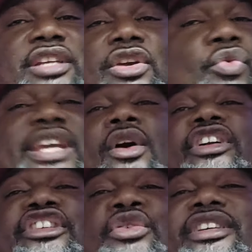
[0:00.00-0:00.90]
We
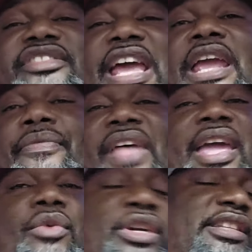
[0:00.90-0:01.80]
going to do the same
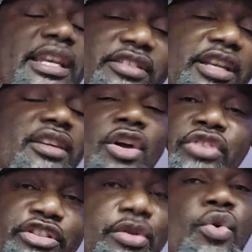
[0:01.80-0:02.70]
thing. We just
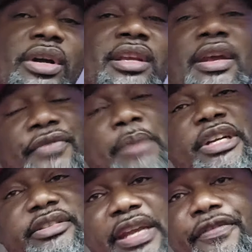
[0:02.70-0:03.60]
going to do it from
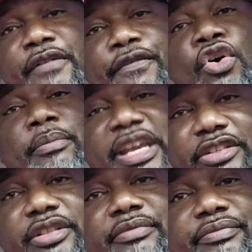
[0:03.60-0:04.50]
a different
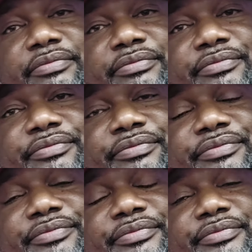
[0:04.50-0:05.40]
formation.
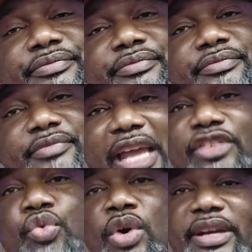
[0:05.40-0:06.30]

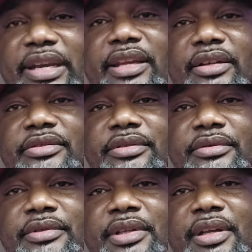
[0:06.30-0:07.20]
That's what it is.
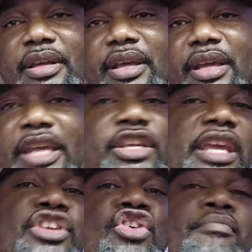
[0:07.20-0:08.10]
And
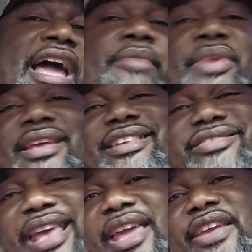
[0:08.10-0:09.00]
you might be in the
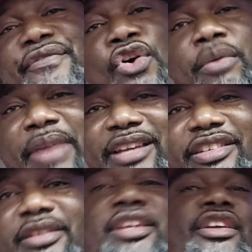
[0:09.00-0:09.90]
same
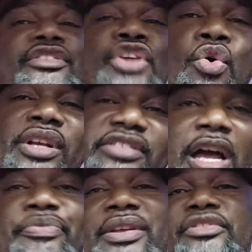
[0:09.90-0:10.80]
formation doing
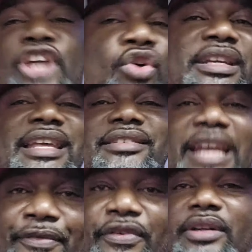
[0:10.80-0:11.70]
something totally
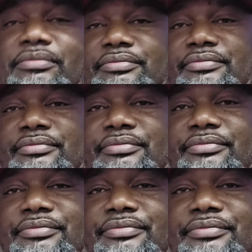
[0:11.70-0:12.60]
different.
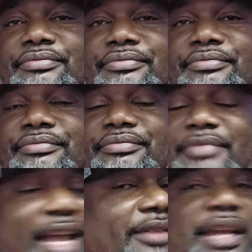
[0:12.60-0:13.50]

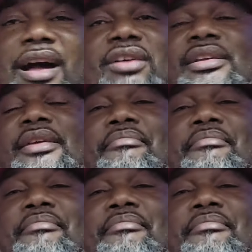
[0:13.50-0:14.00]
That's all.